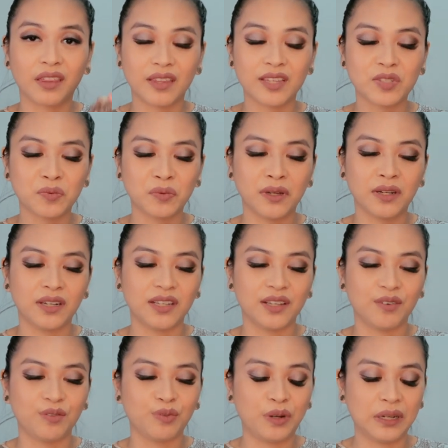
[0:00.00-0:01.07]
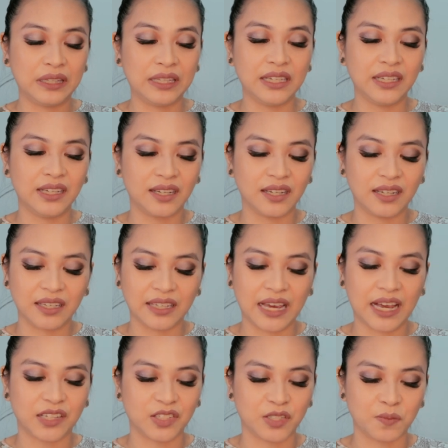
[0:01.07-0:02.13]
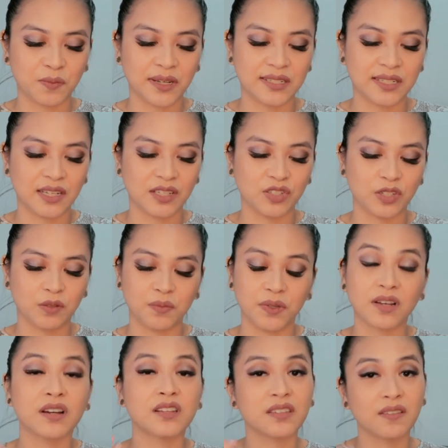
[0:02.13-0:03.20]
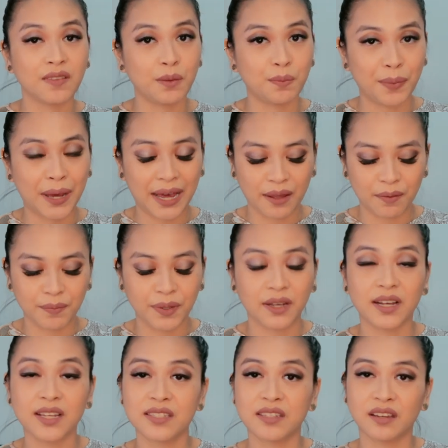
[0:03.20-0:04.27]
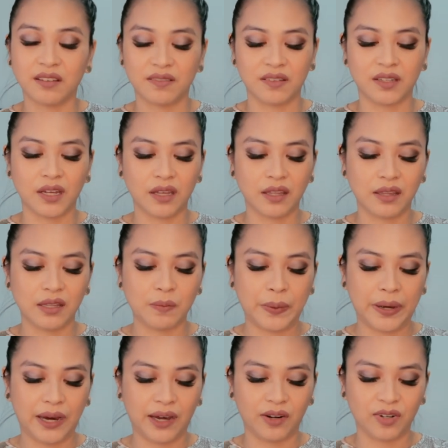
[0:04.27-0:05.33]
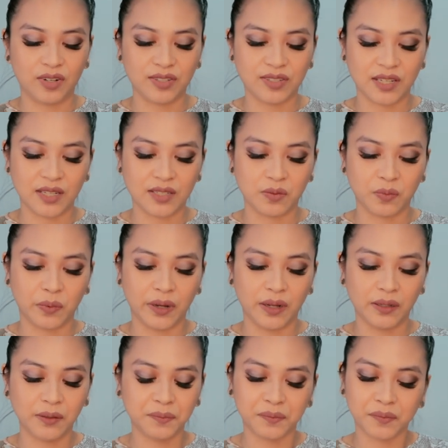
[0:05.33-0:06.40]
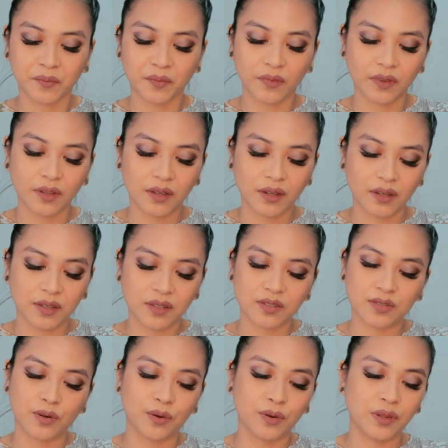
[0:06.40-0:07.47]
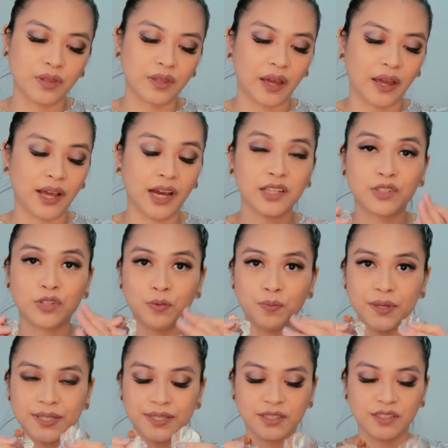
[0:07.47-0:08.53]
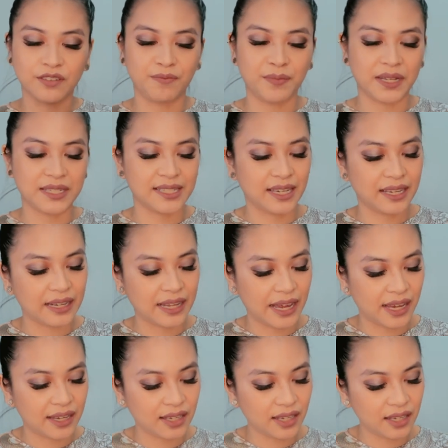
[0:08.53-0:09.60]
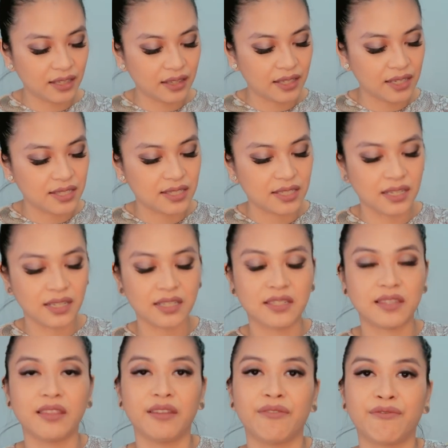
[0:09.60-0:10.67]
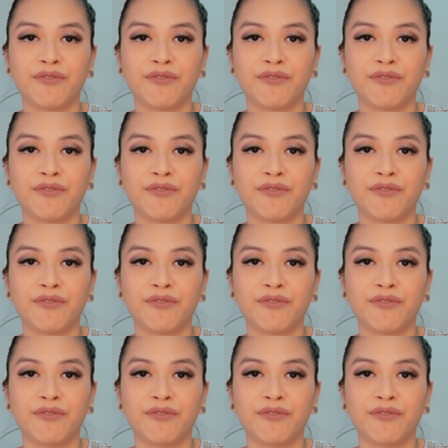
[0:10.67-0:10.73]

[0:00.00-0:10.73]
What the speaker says: this one really catches my attention because of the patterns as well. So I got two pieces of Mexican agate. This is the